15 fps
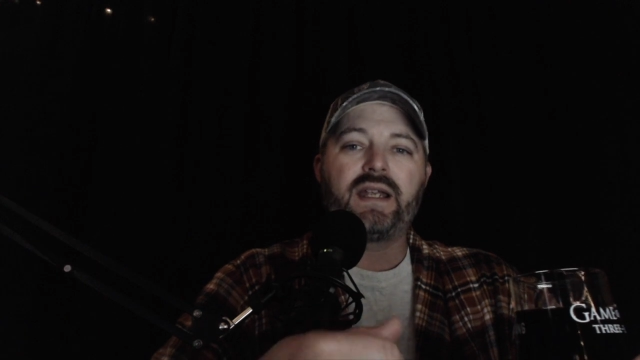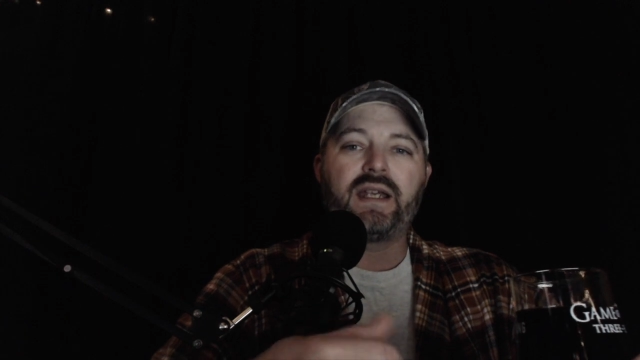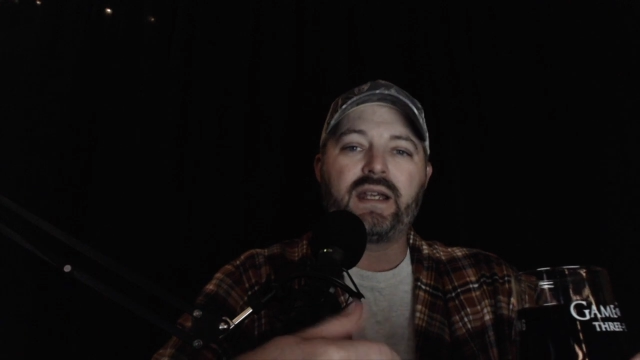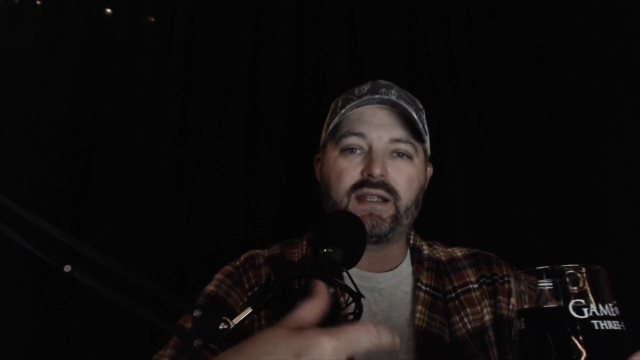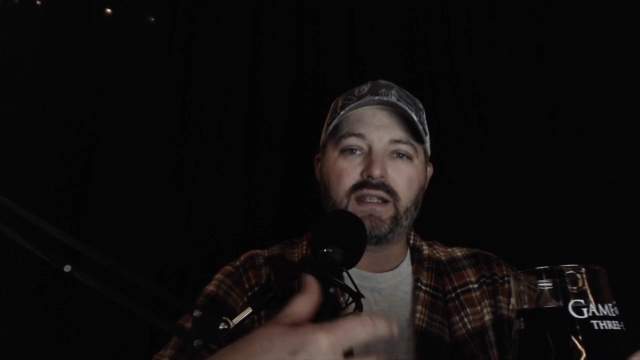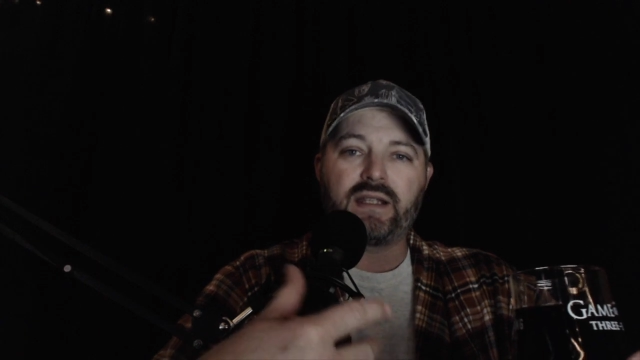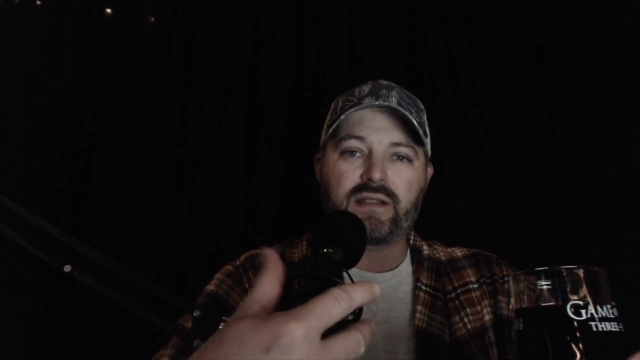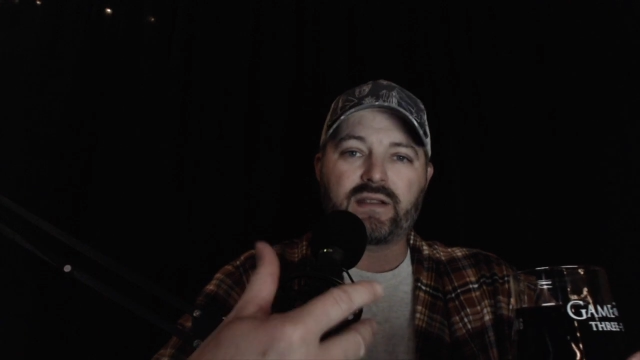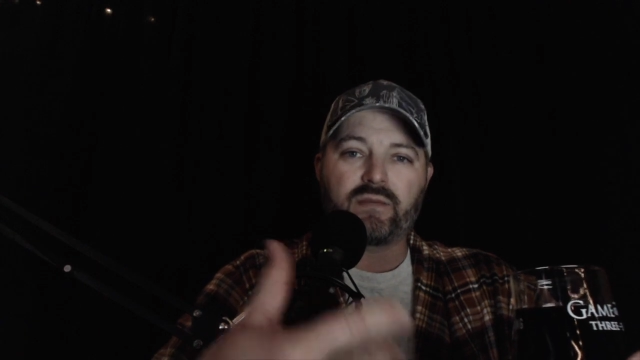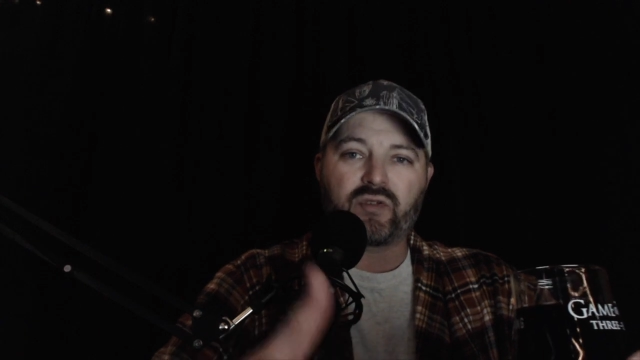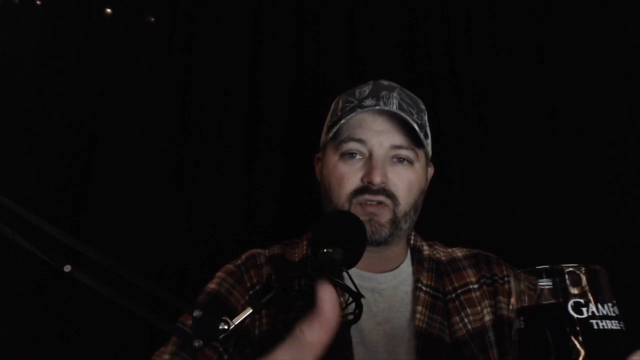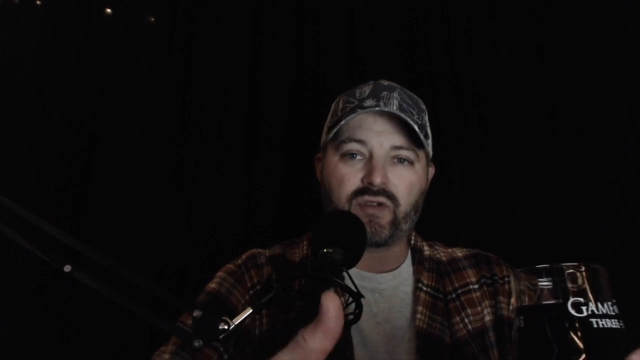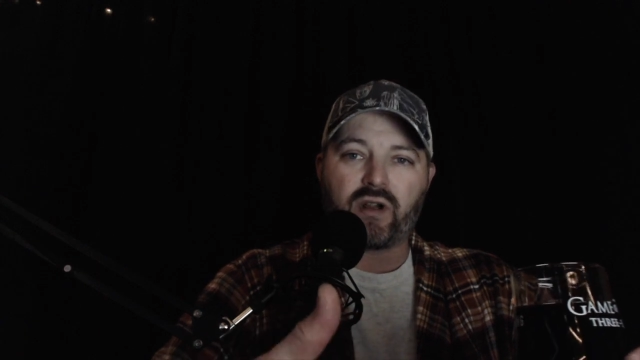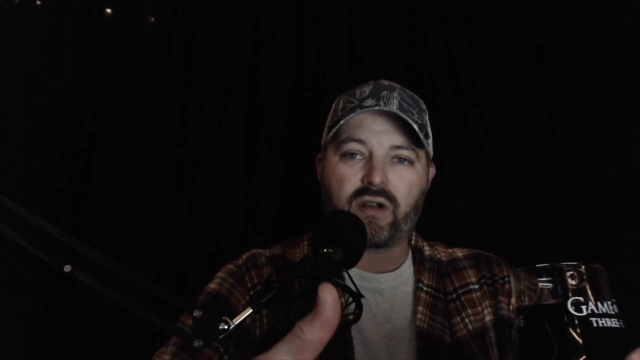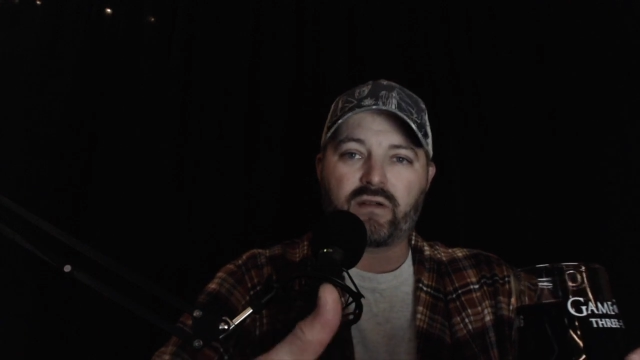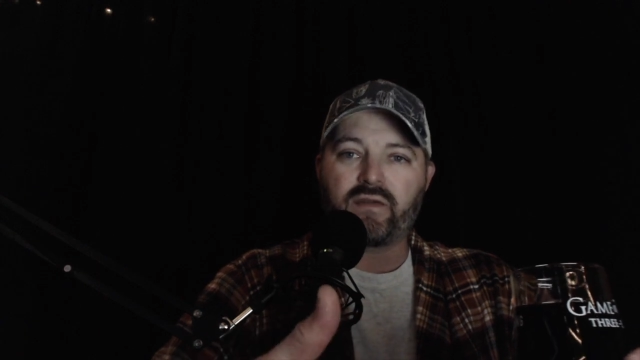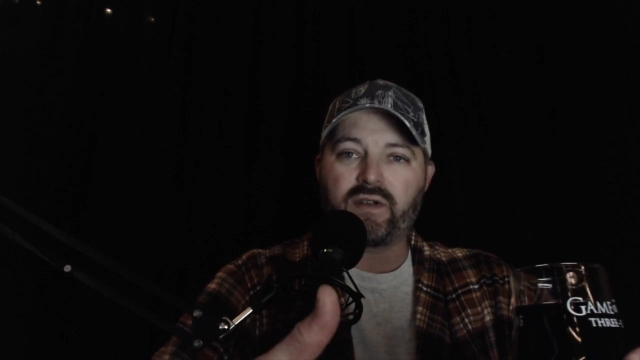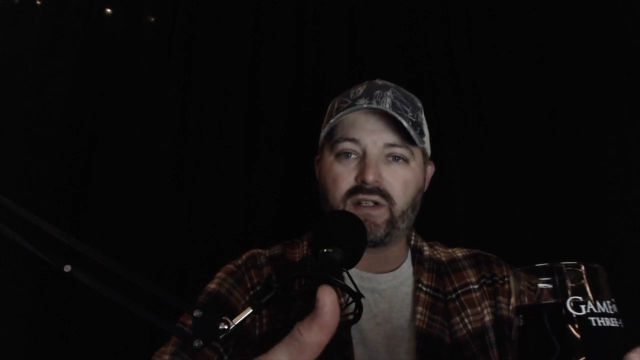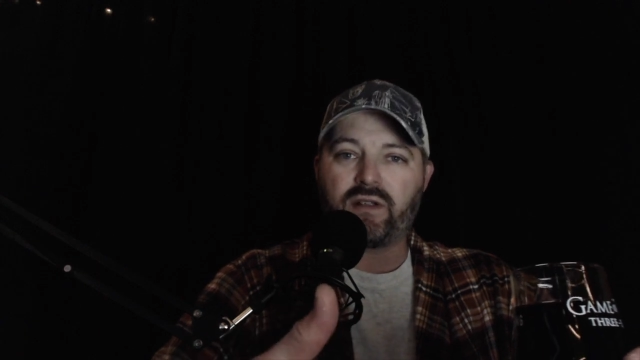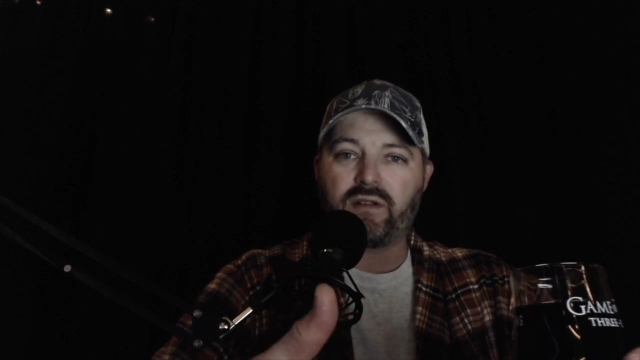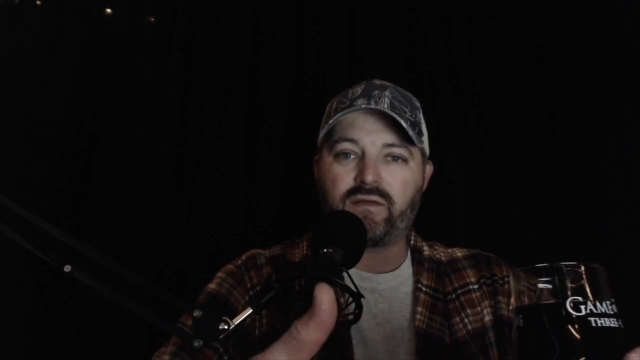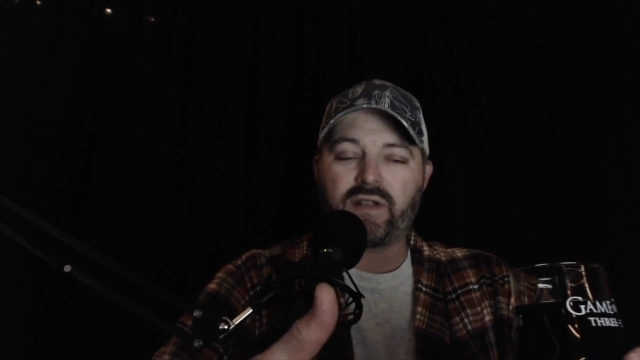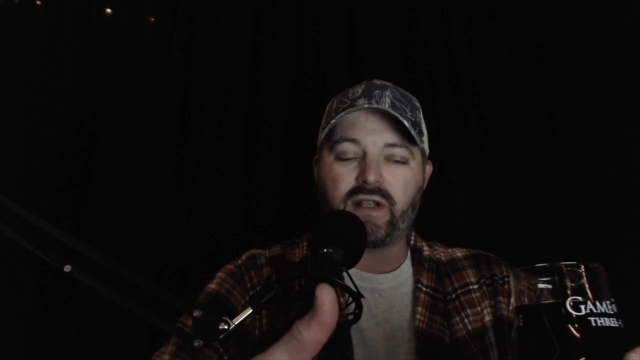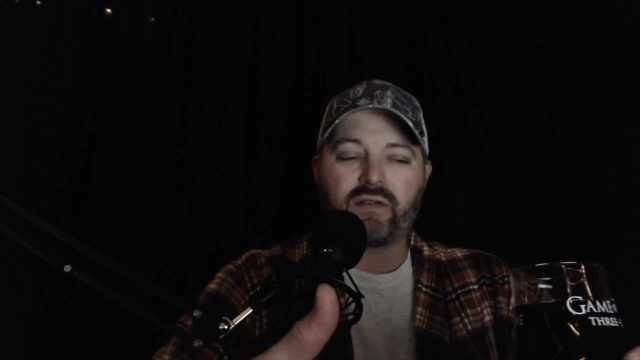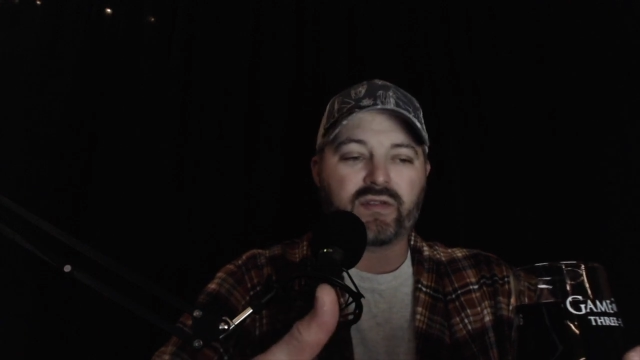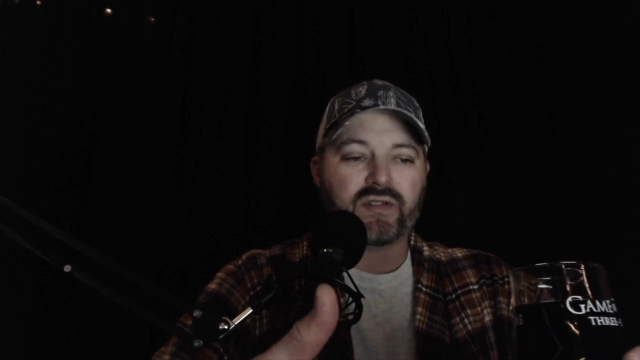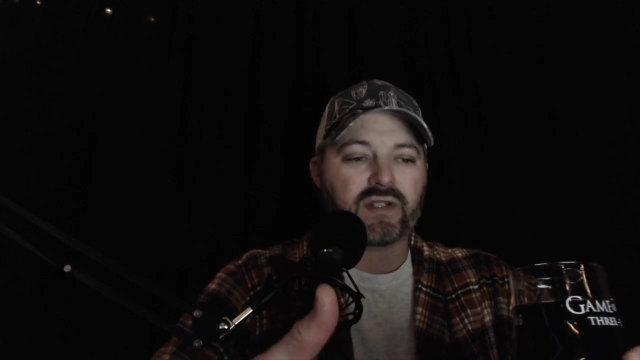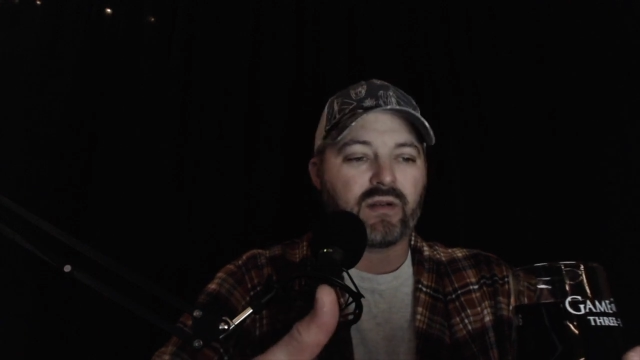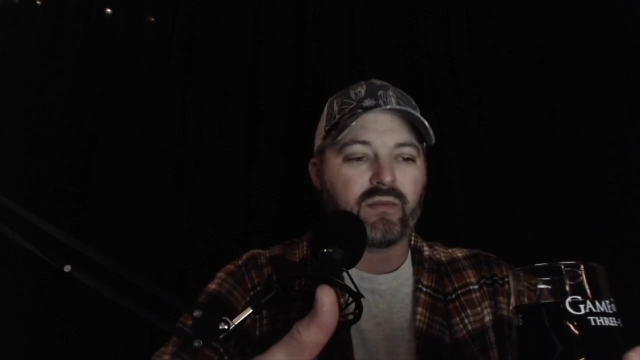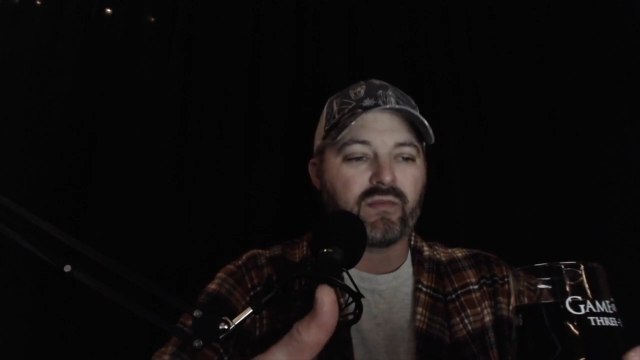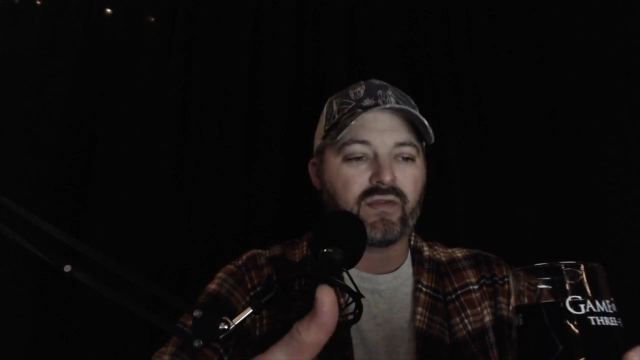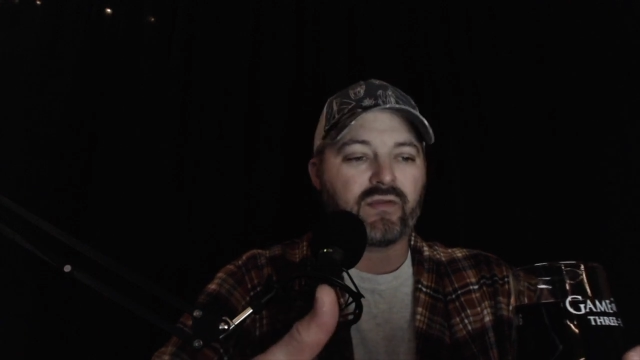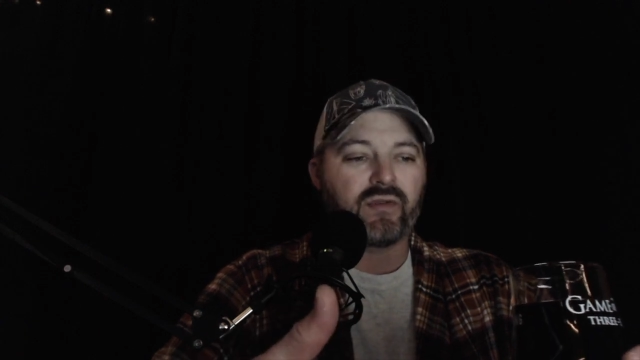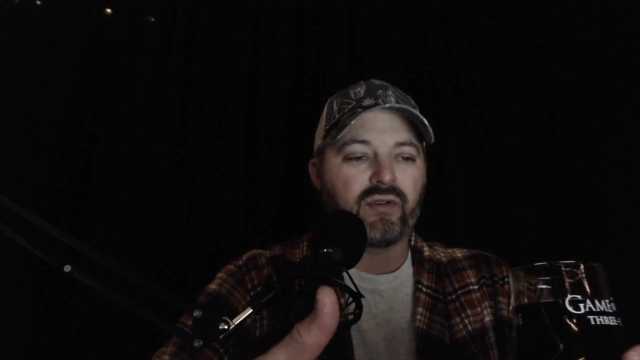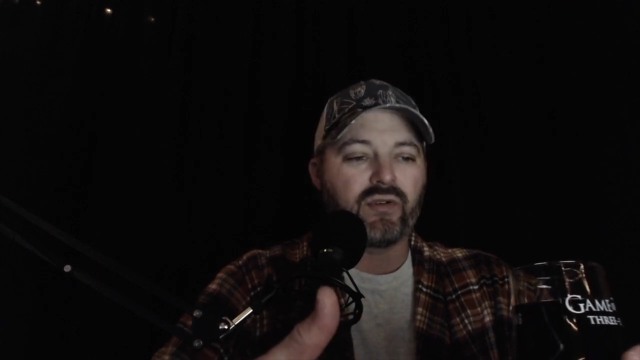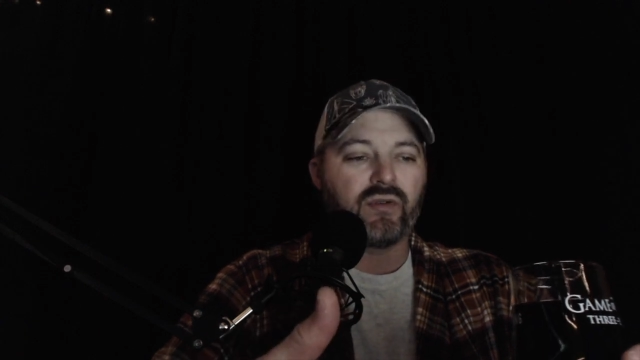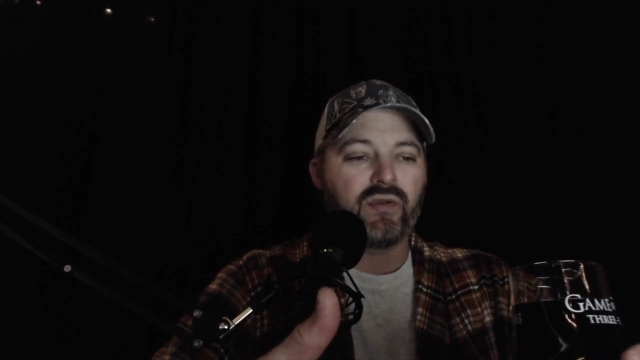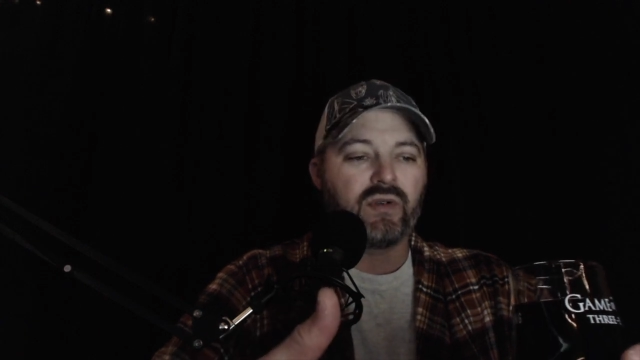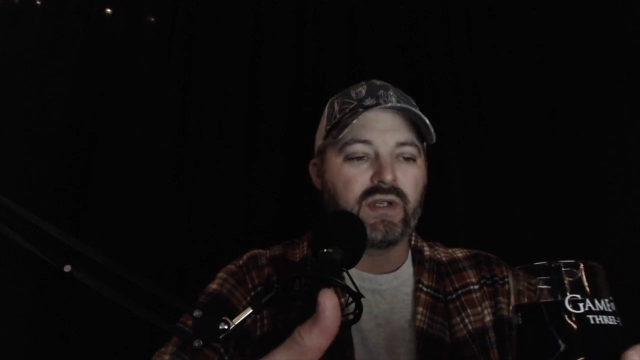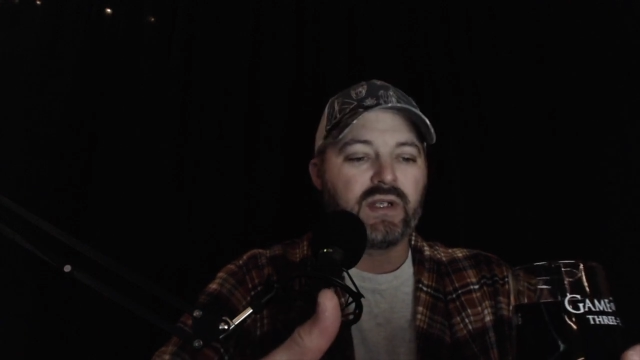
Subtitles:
and then some stronger vanilla flavors come through